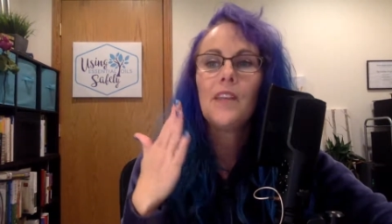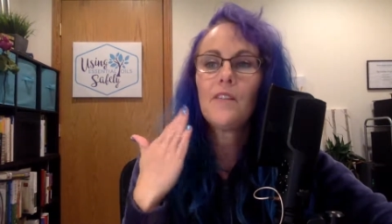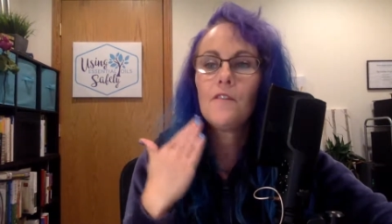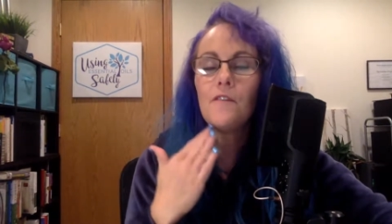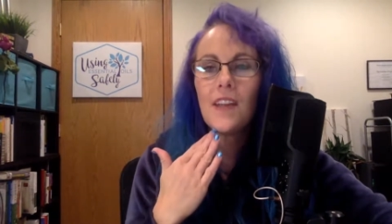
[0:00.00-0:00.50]
Now,
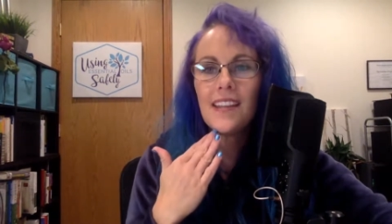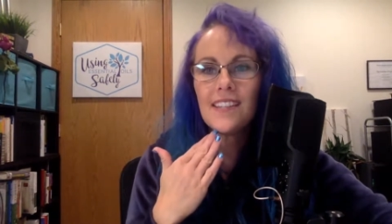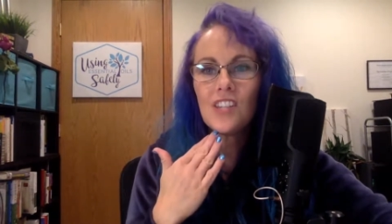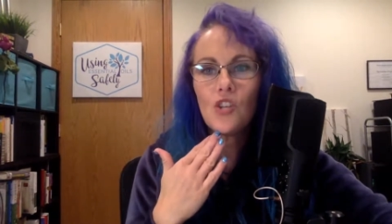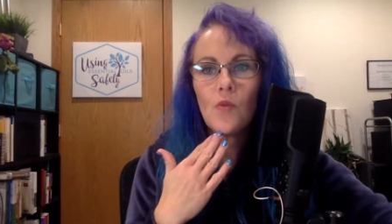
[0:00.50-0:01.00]
the
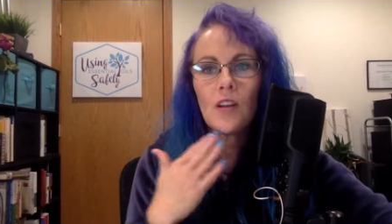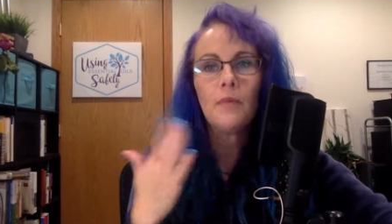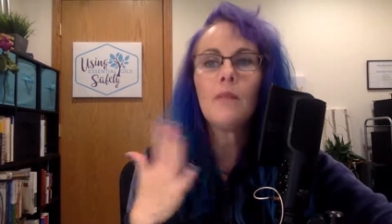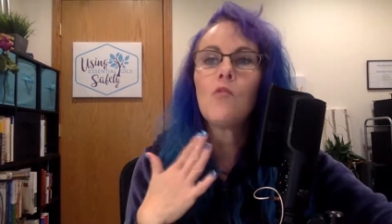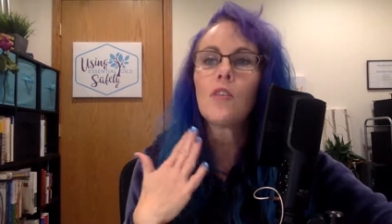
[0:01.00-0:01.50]
face you want to
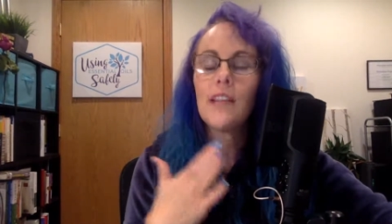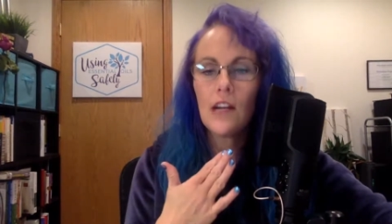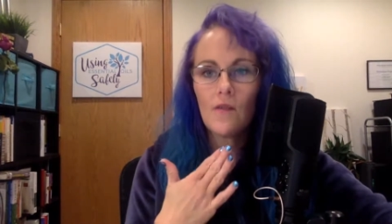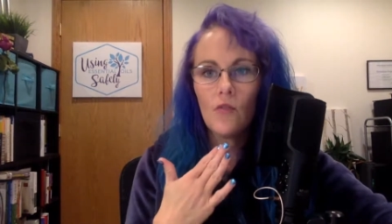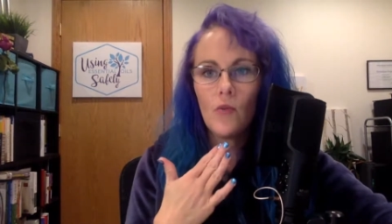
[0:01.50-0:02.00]
be more
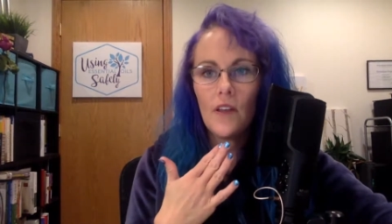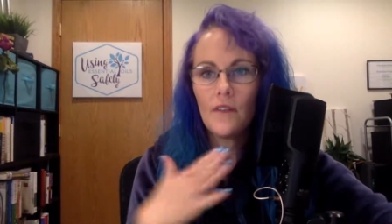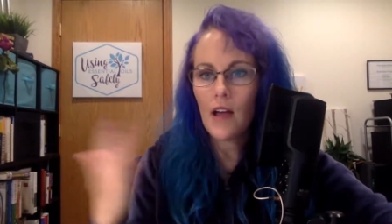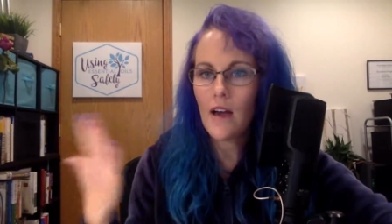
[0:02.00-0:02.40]
careful with.